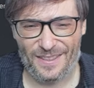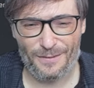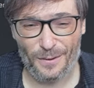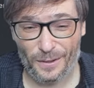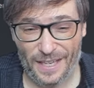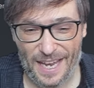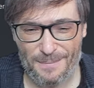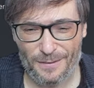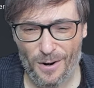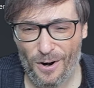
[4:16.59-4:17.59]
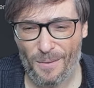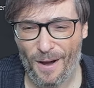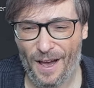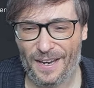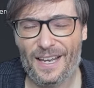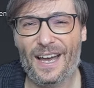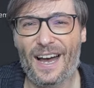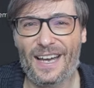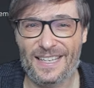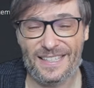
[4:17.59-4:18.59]
and the full game of Coromon
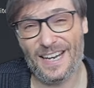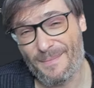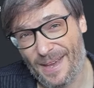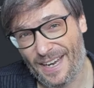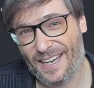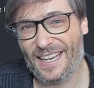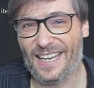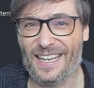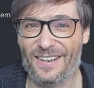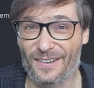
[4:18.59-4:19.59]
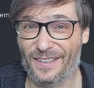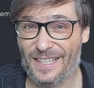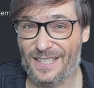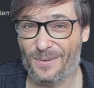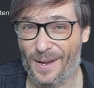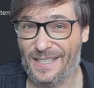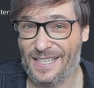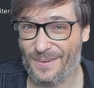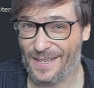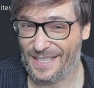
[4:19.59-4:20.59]
uh, is coming in early
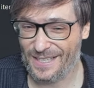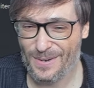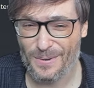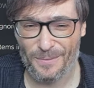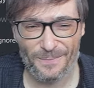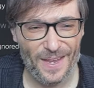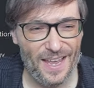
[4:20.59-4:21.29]
2022.